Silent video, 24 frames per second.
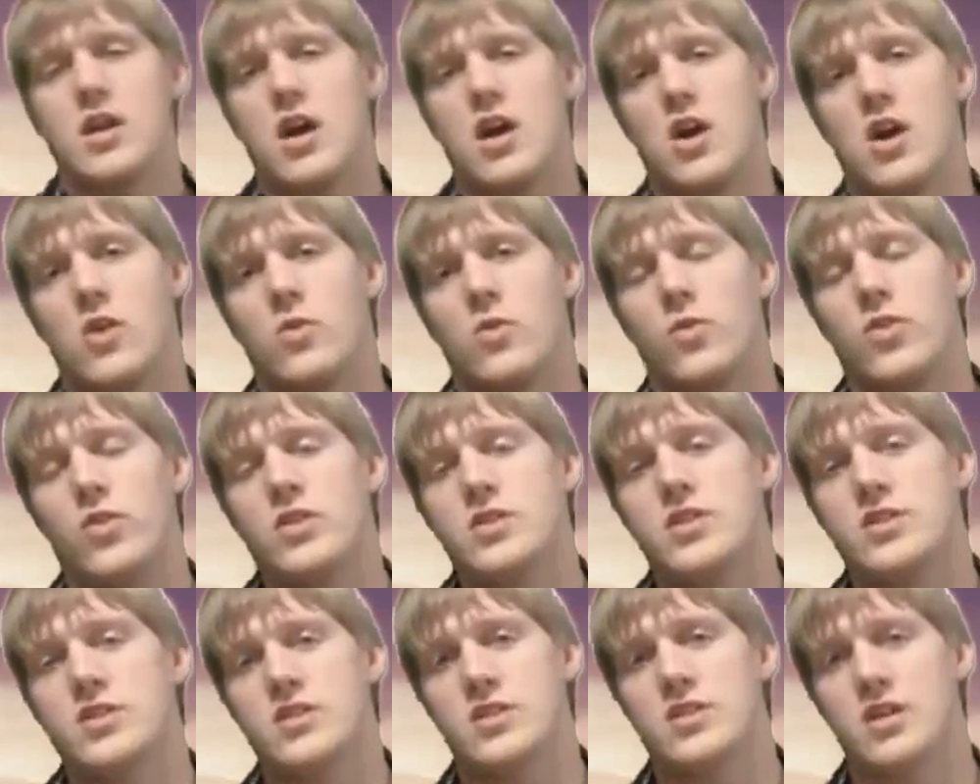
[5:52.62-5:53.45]
Now,
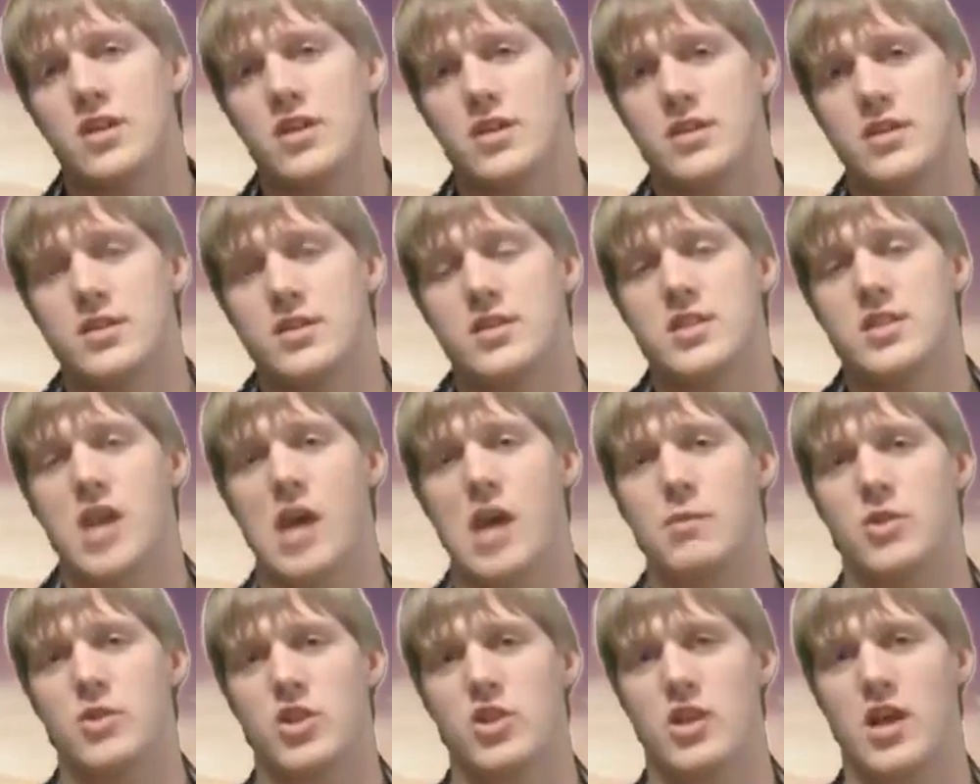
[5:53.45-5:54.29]
this is the
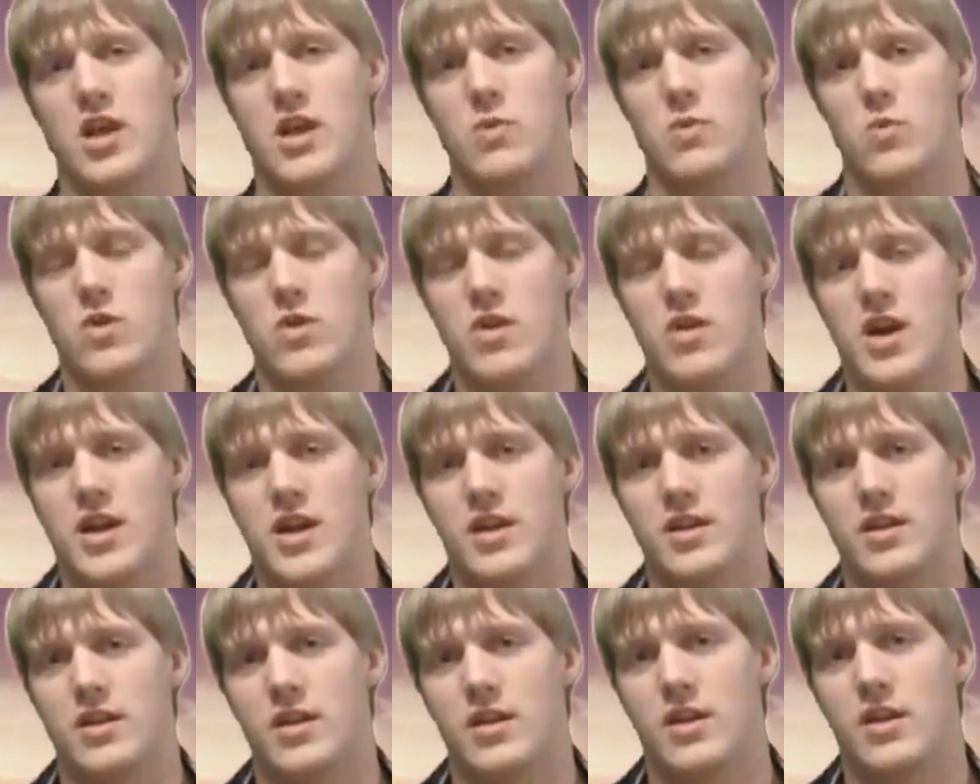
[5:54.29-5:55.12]
time of the night where
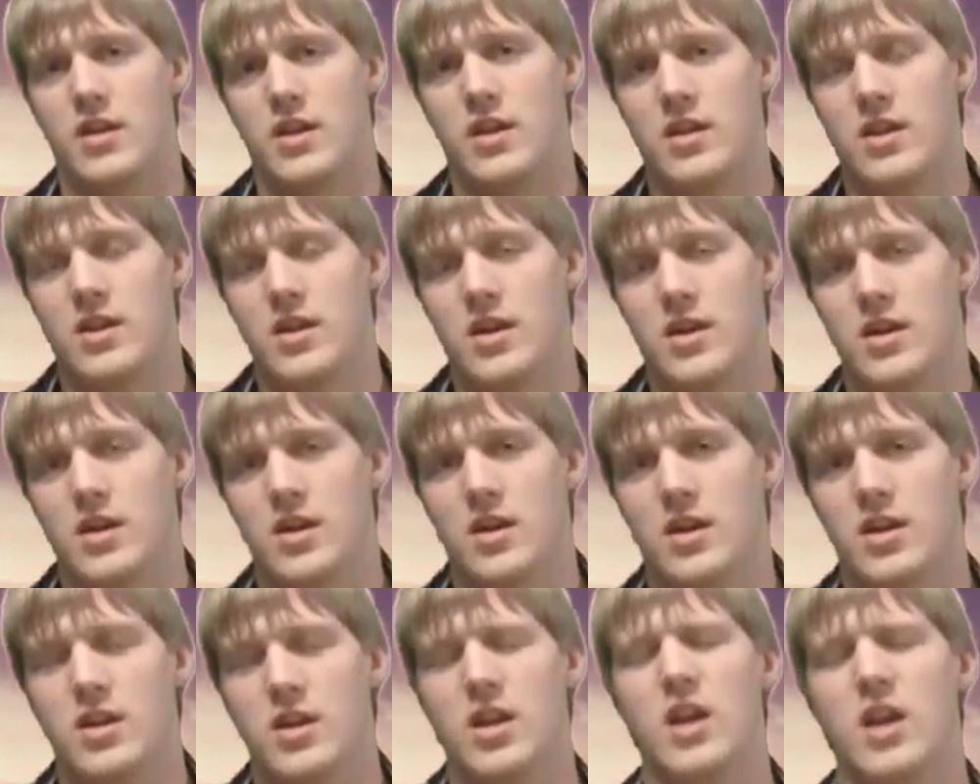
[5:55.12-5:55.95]
I can
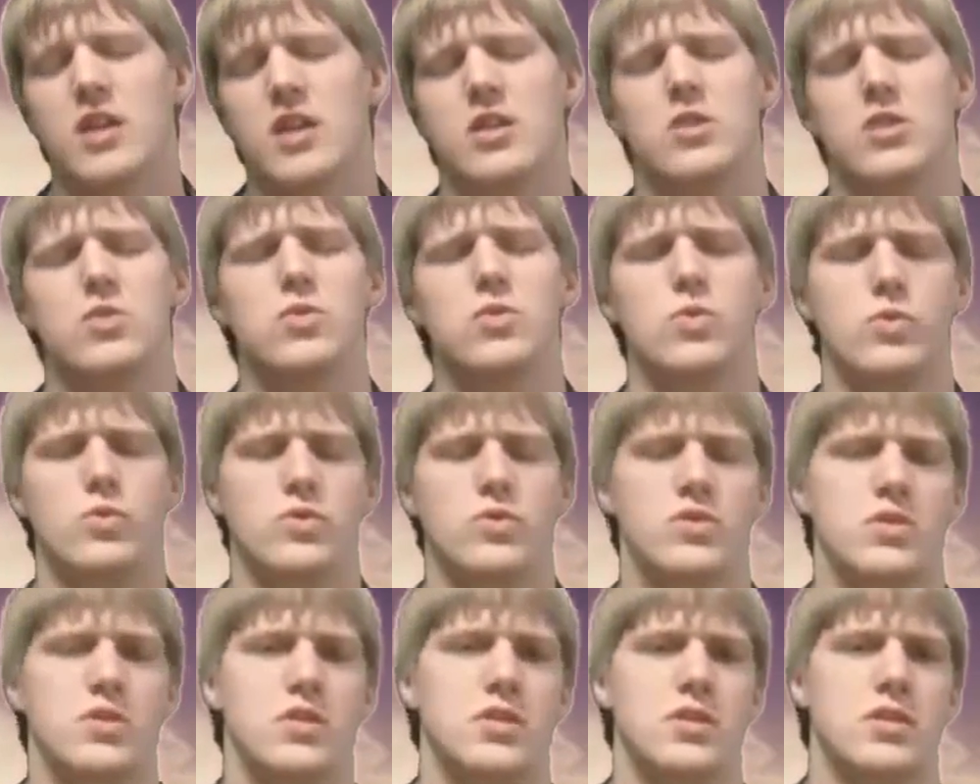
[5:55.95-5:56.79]
cut
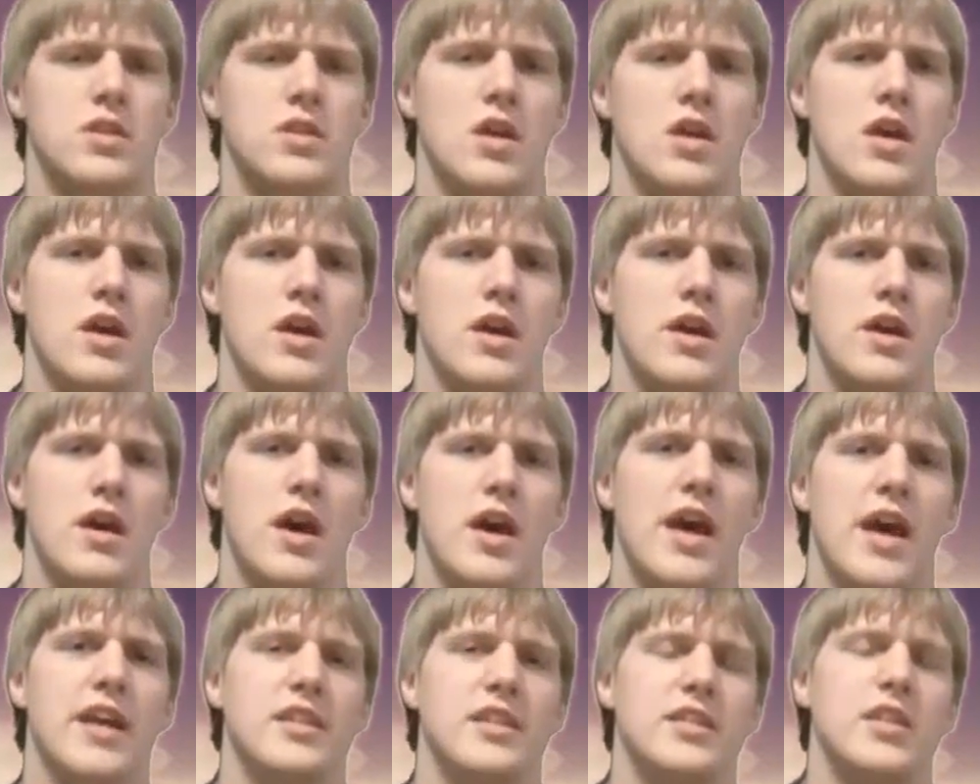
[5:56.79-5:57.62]
loose.
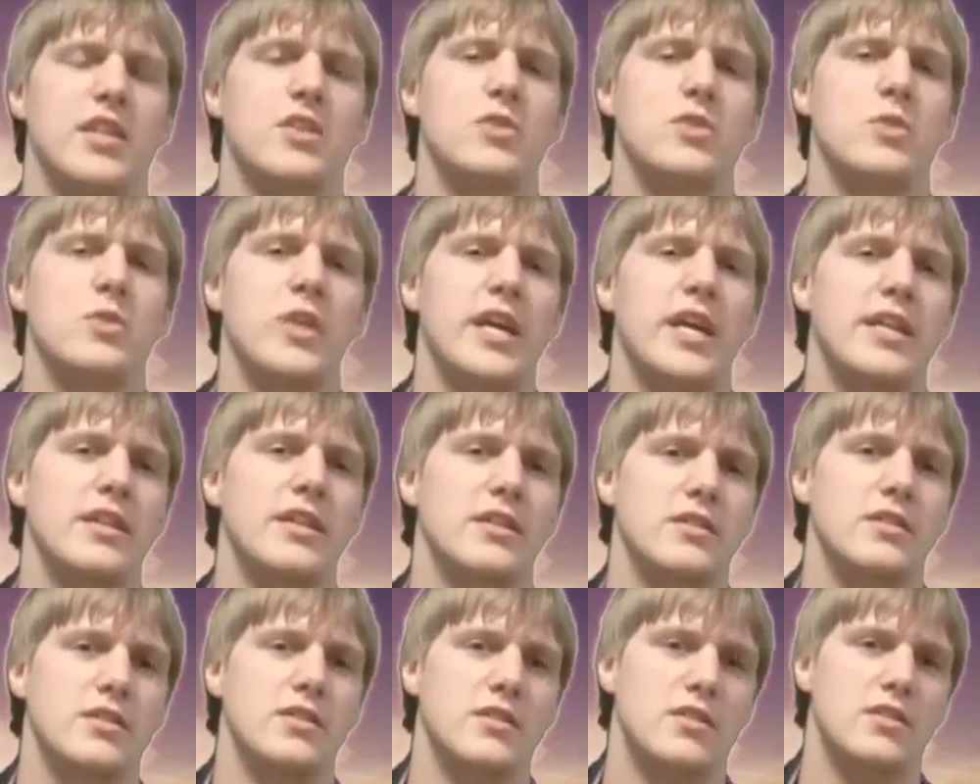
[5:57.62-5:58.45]
I can tell you
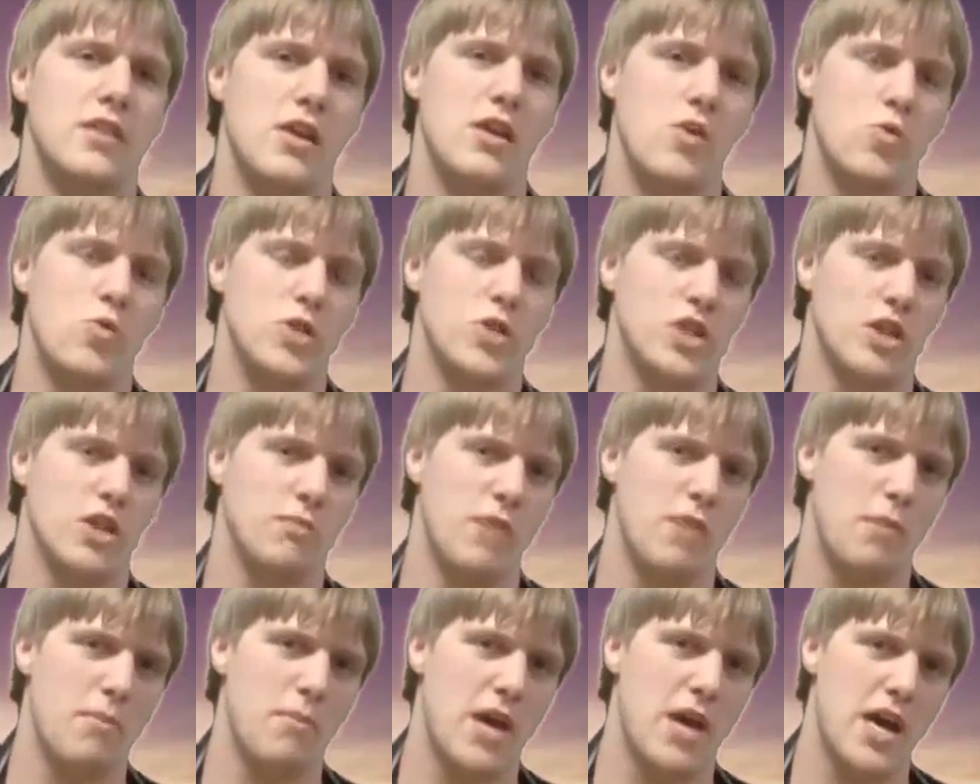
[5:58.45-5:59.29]
ladies what's
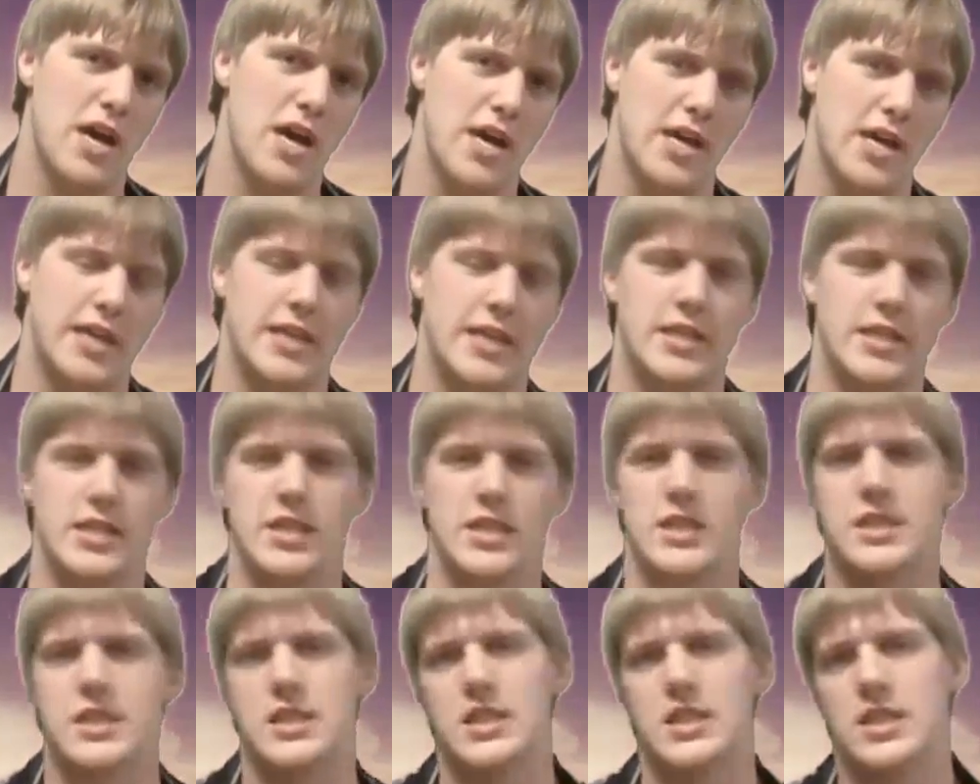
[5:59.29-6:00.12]
on my
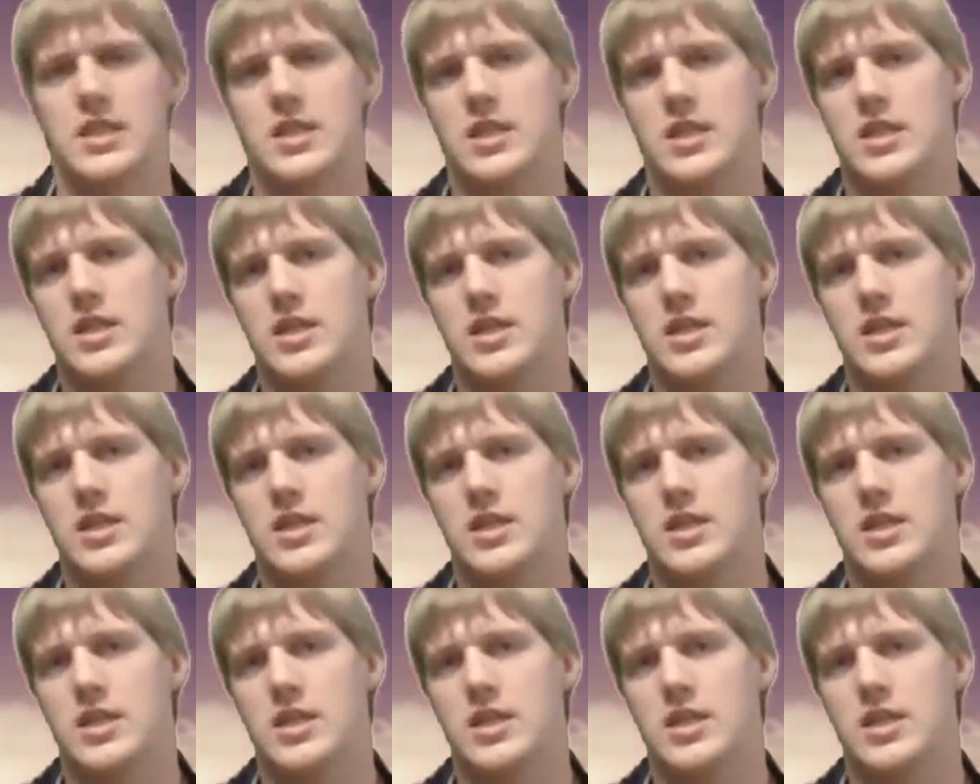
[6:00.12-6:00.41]
mind.